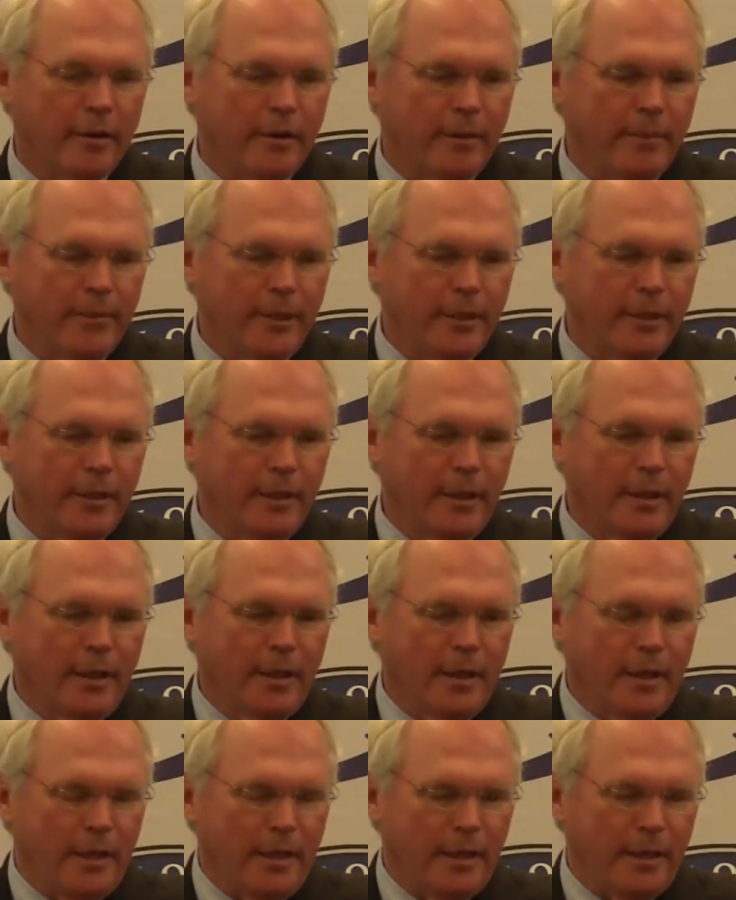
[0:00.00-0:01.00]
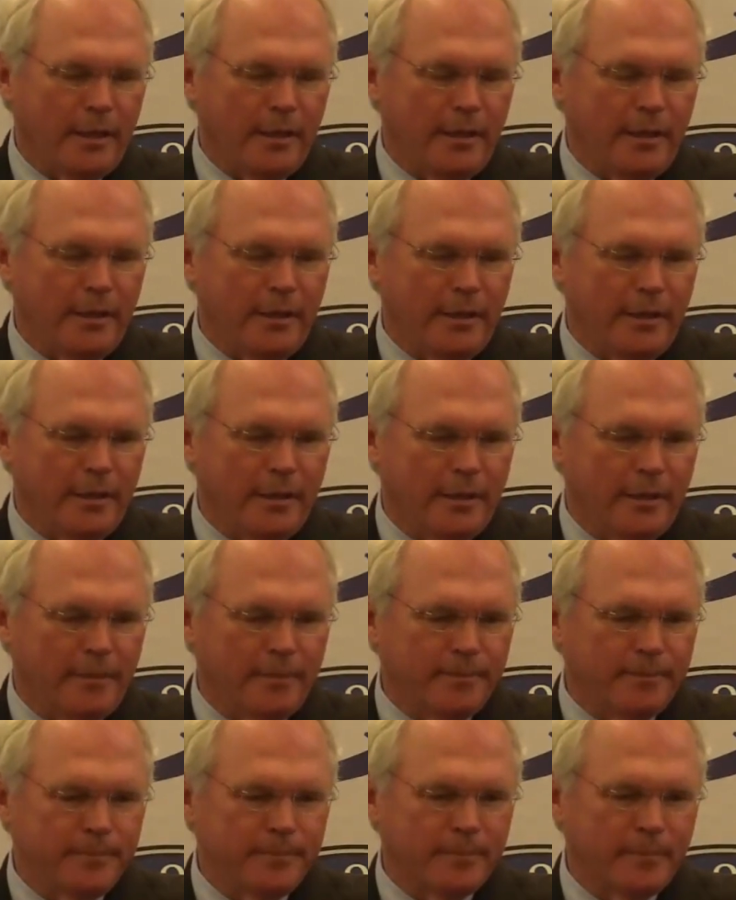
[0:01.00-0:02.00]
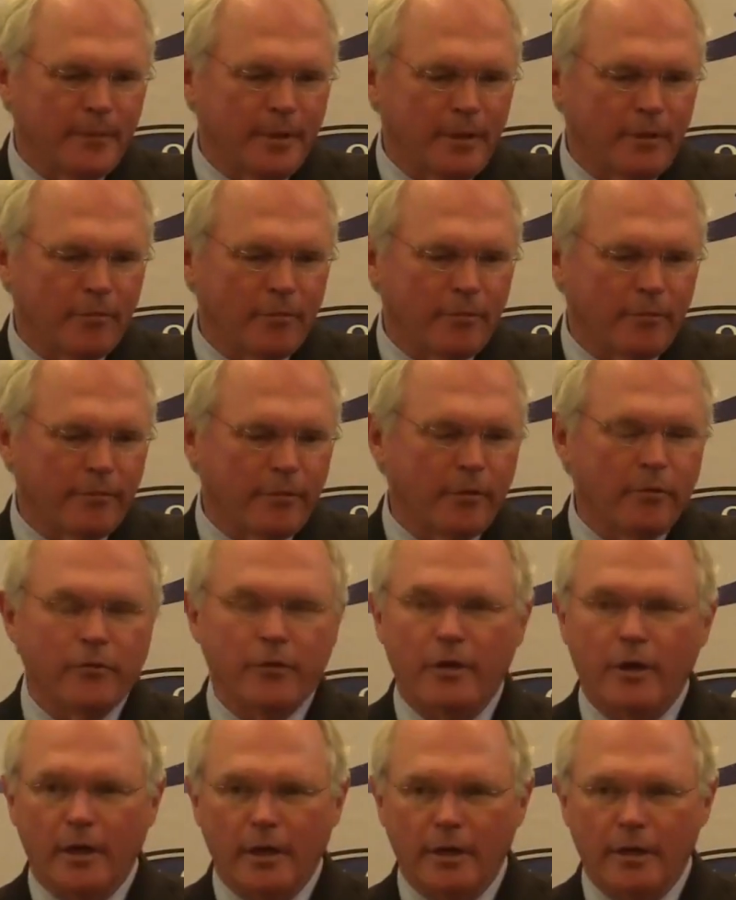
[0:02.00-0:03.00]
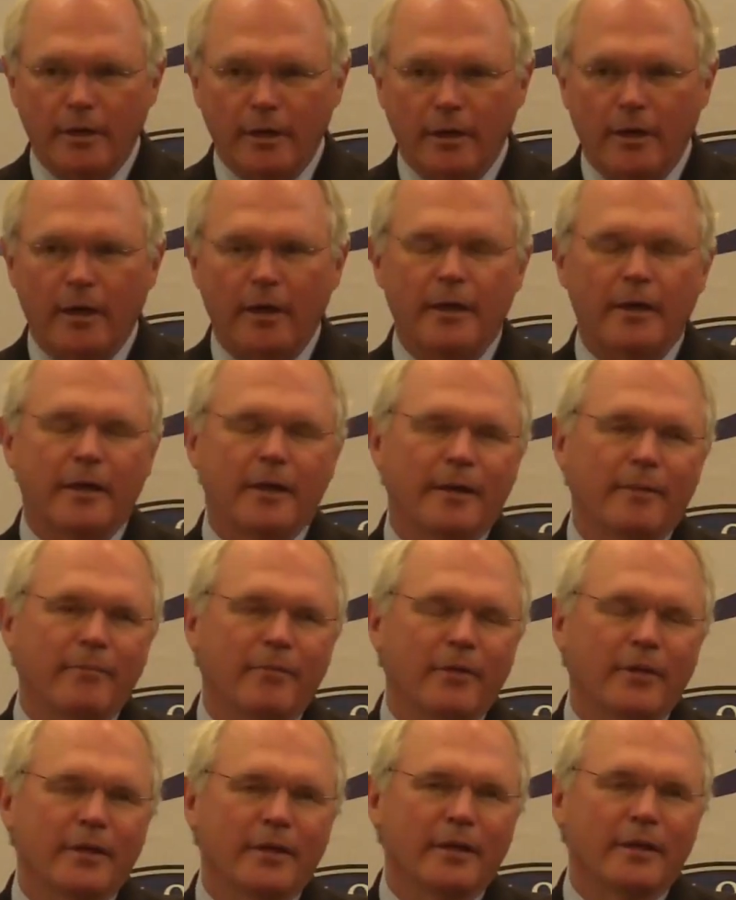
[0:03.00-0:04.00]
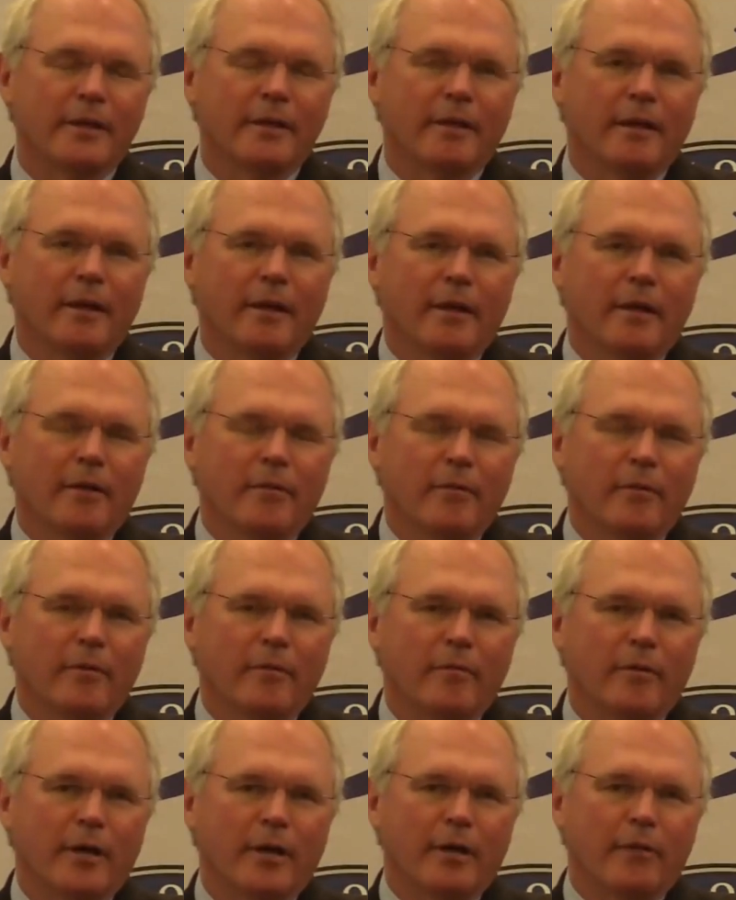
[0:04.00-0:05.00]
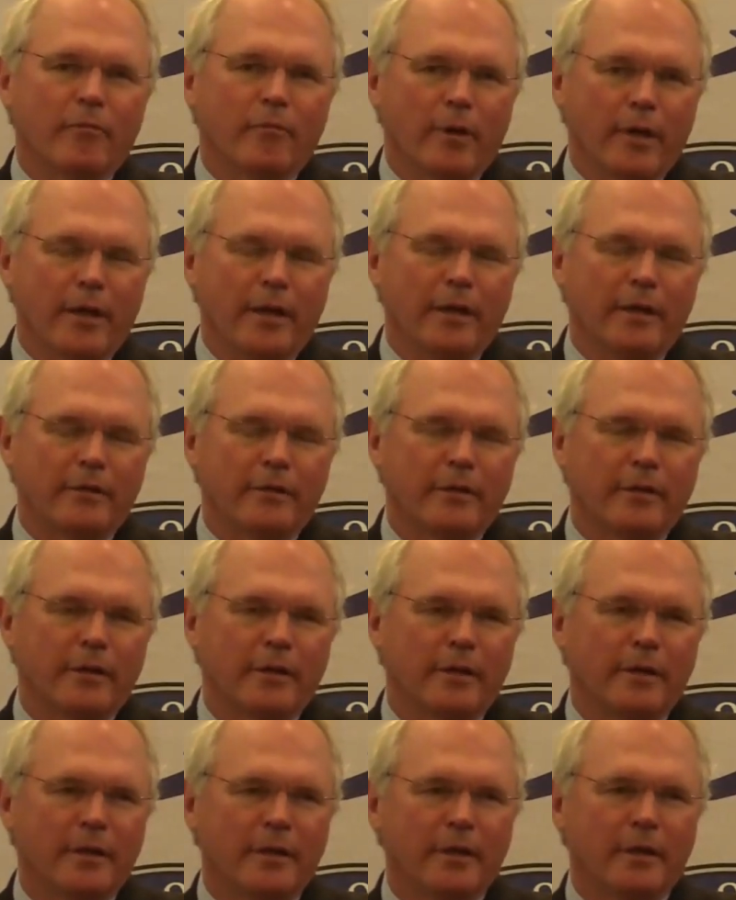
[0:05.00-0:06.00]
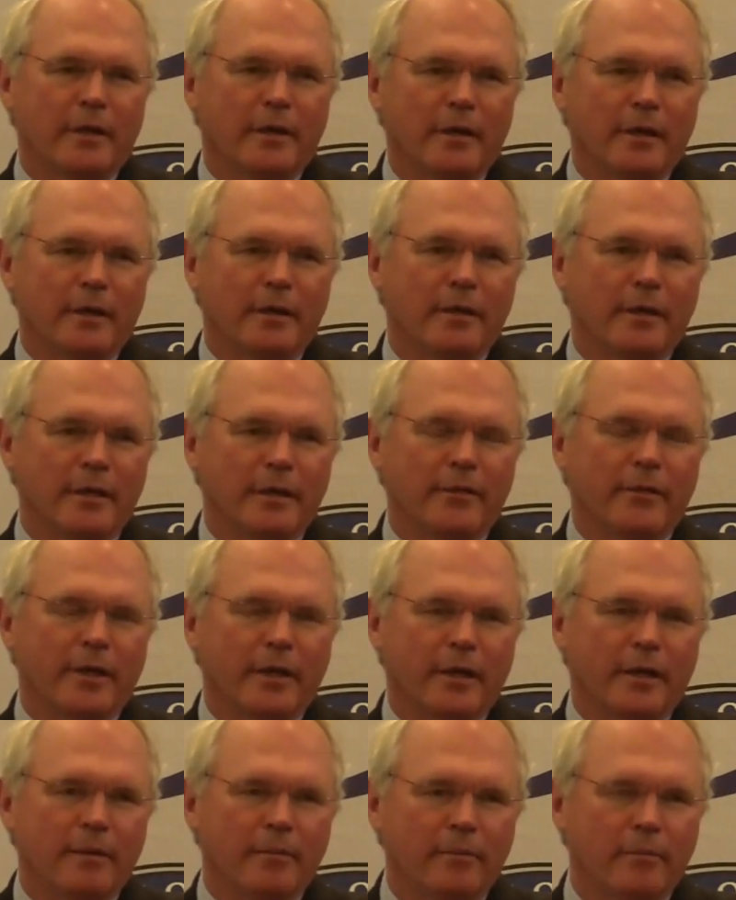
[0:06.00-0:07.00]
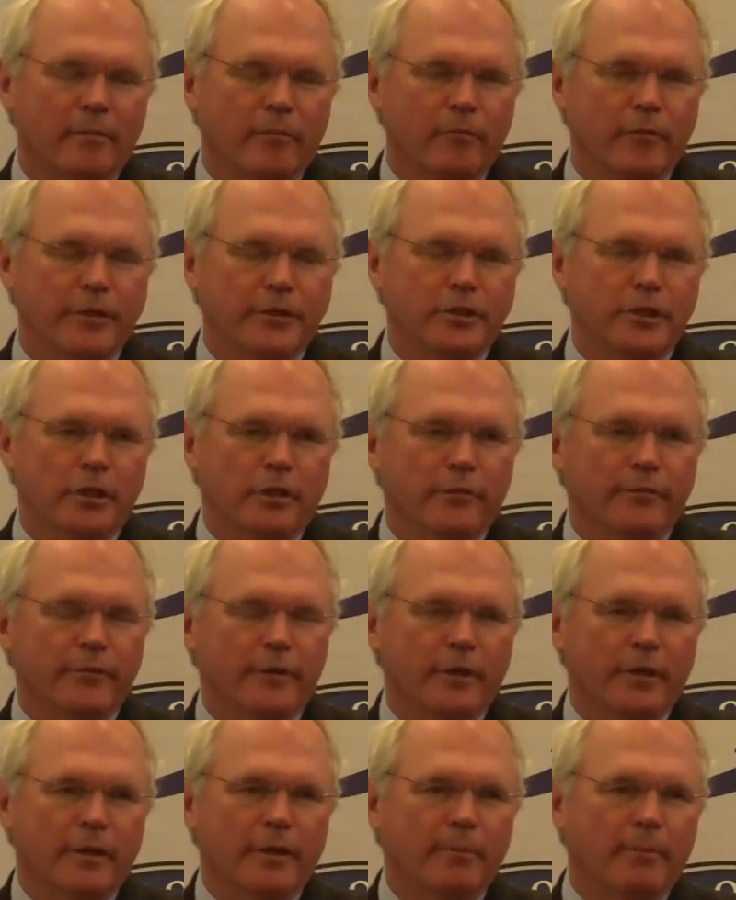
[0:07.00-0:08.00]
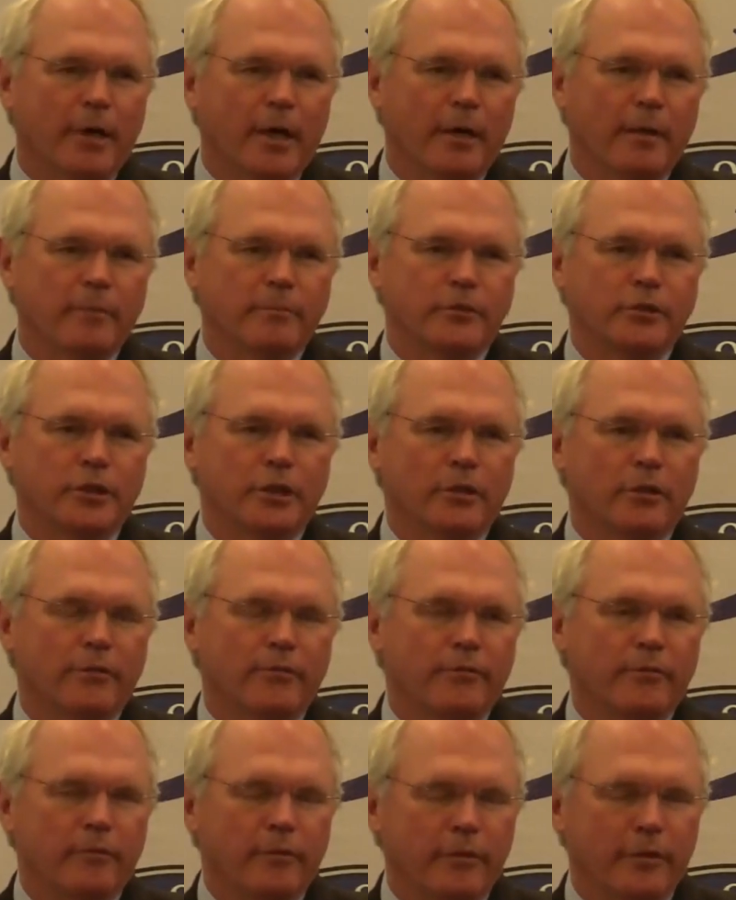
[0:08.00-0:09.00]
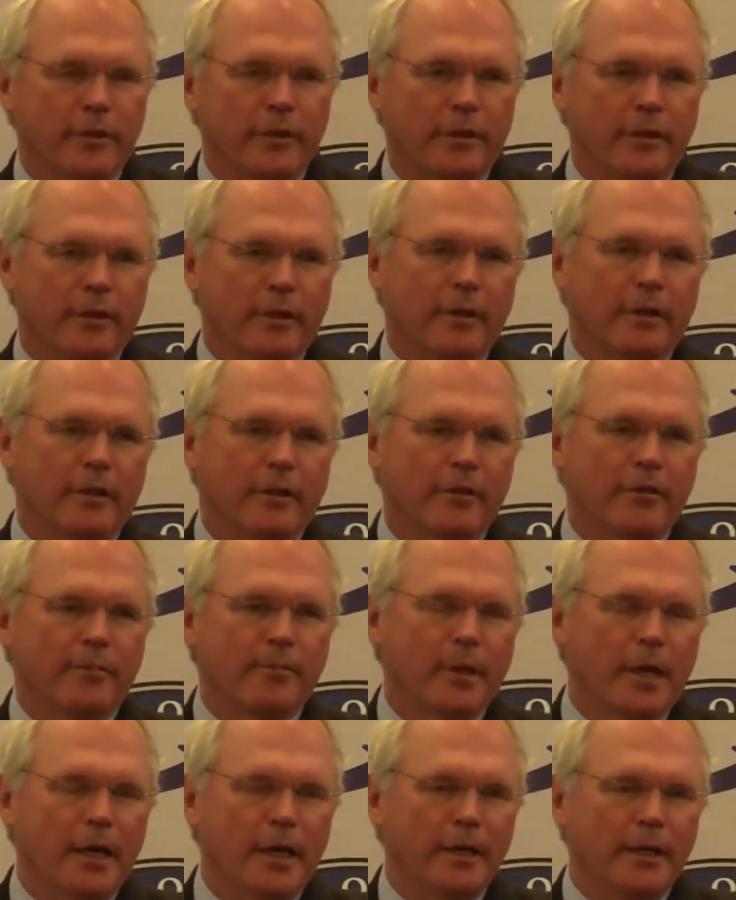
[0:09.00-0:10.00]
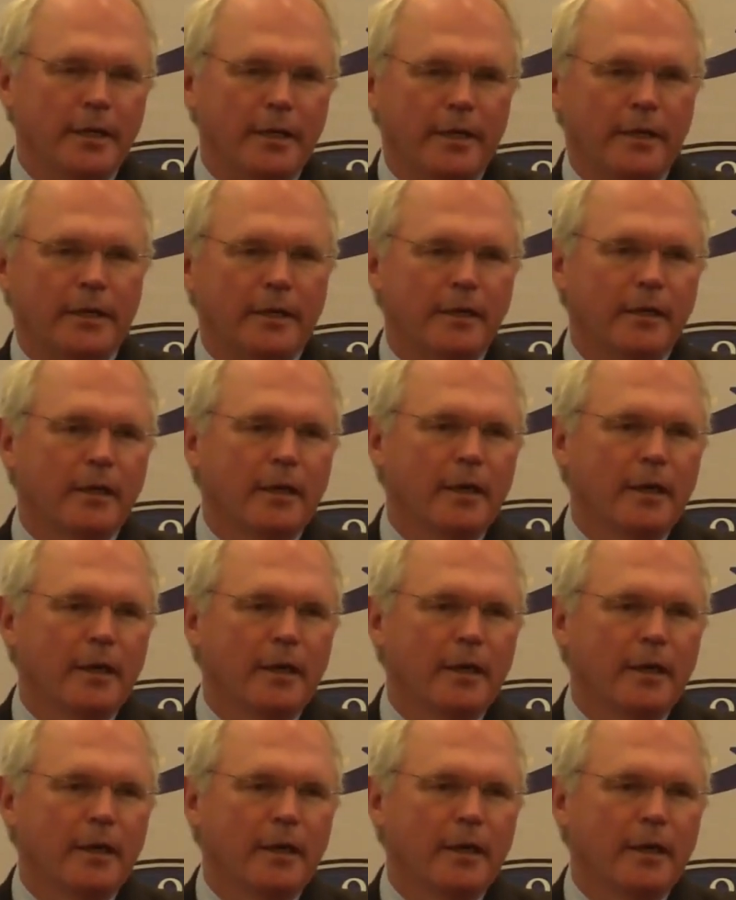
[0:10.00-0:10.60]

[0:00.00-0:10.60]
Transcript: I mean, and he sort of goes on, and I'm thinking, when I read it, and then I reshelved it on the bottom shelf with the spine in,